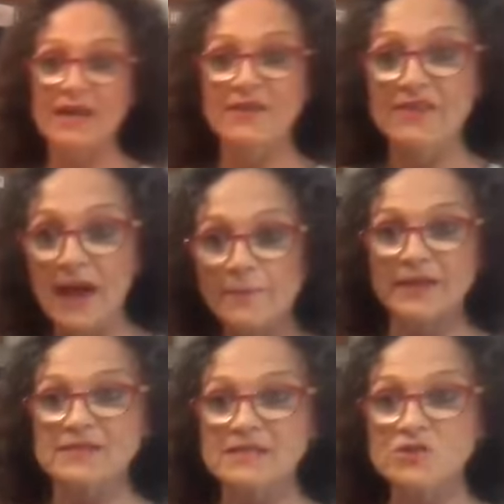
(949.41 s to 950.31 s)
And then that
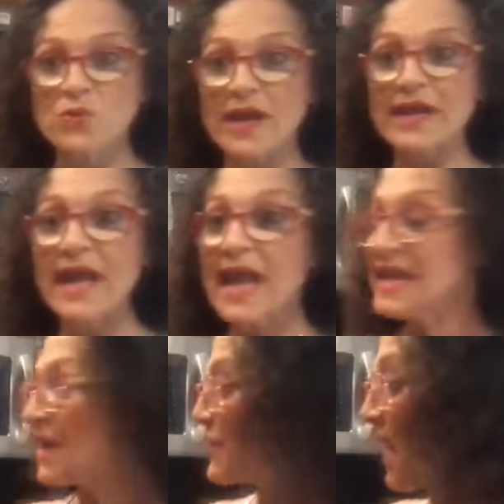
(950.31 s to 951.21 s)
means it's away.
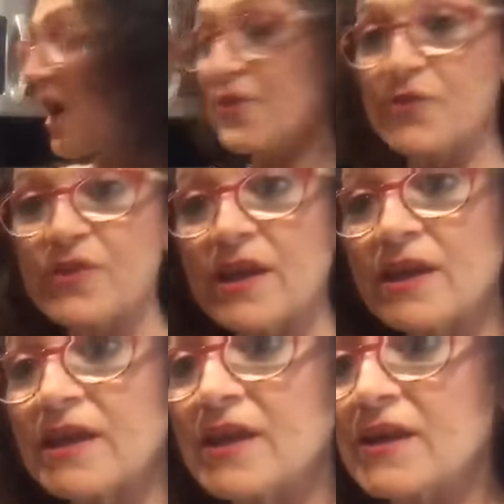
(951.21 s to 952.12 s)
Now the other
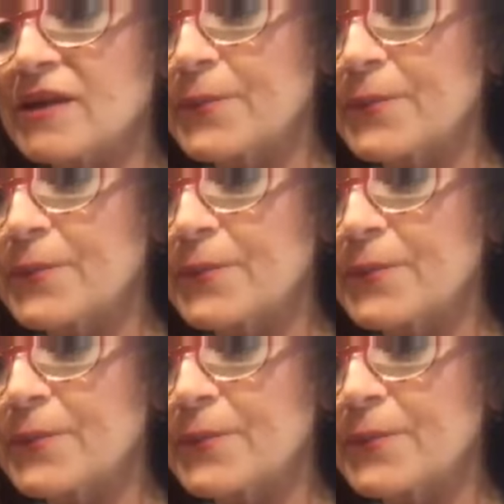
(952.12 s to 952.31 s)
thing here,